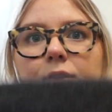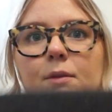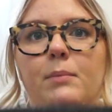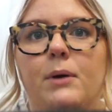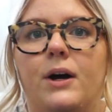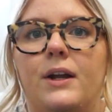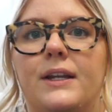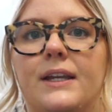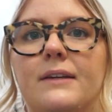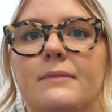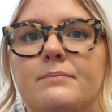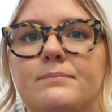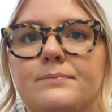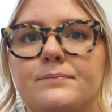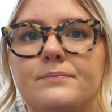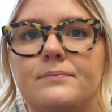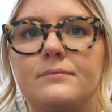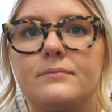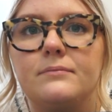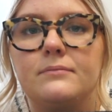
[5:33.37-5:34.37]
body,
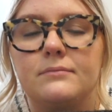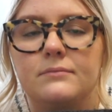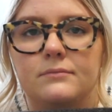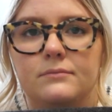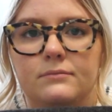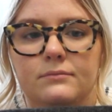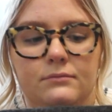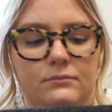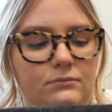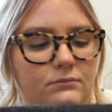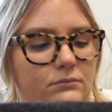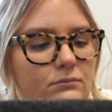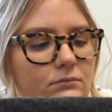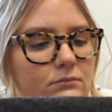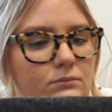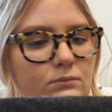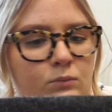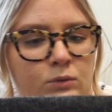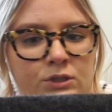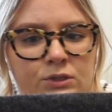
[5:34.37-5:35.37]

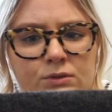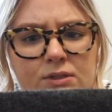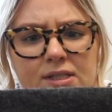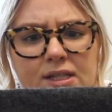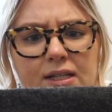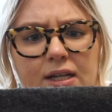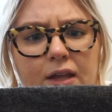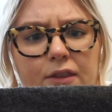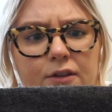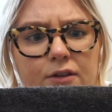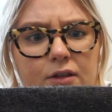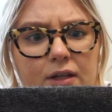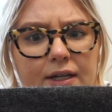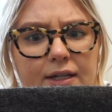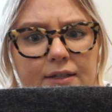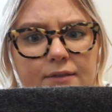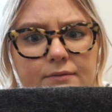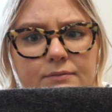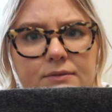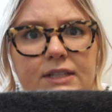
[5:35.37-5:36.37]
which was another
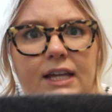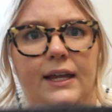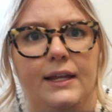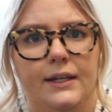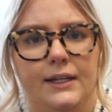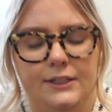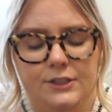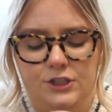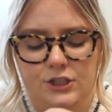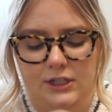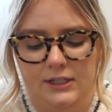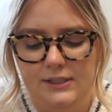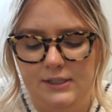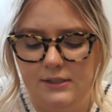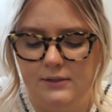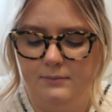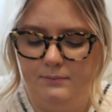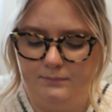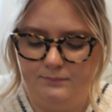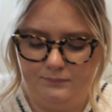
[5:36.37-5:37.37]
like 10
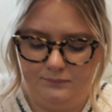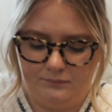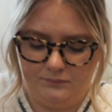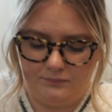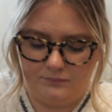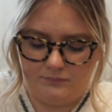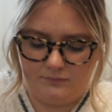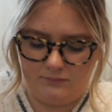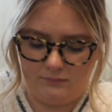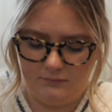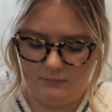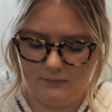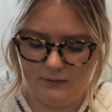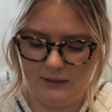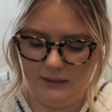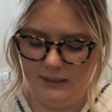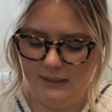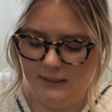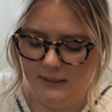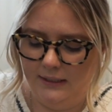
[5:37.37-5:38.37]
inches.
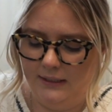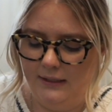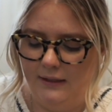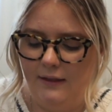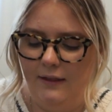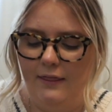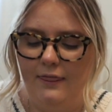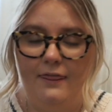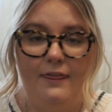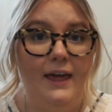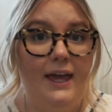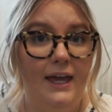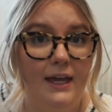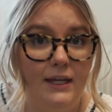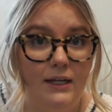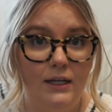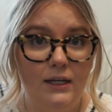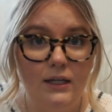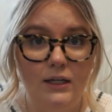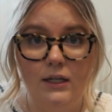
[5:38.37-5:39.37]

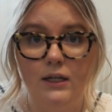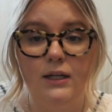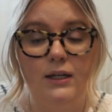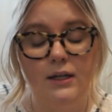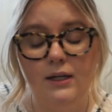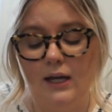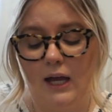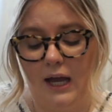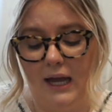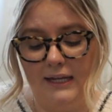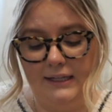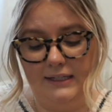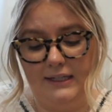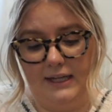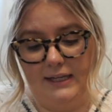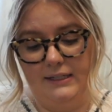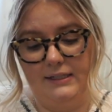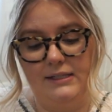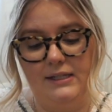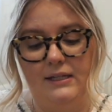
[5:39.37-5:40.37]
Then I
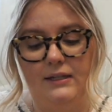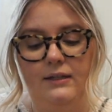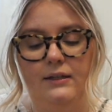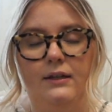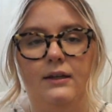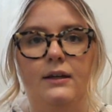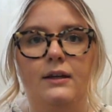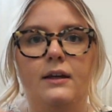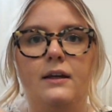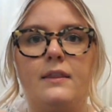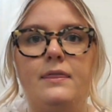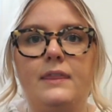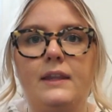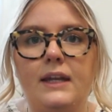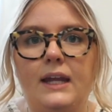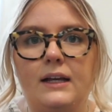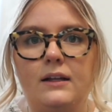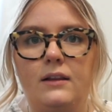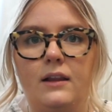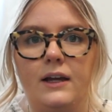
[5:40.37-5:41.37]
knit the
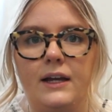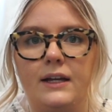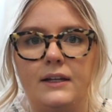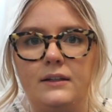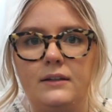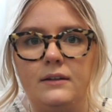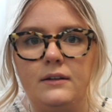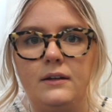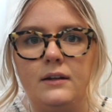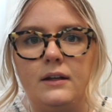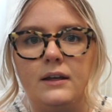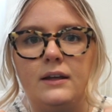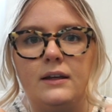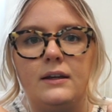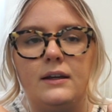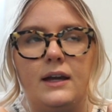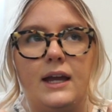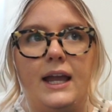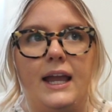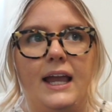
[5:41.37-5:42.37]
neckline,
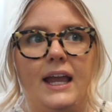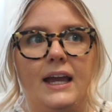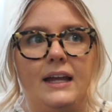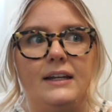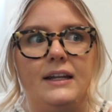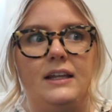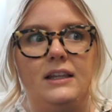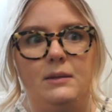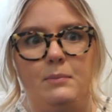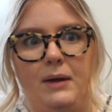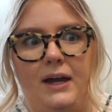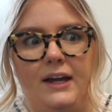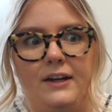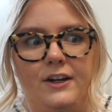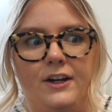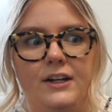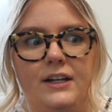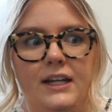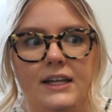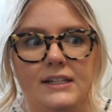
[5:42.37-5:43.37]
and in the
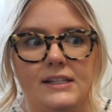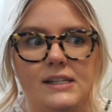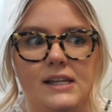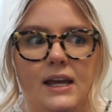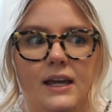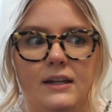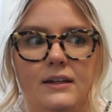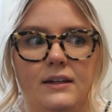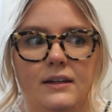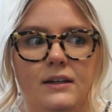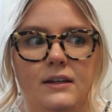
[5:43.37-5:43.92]
pattern it said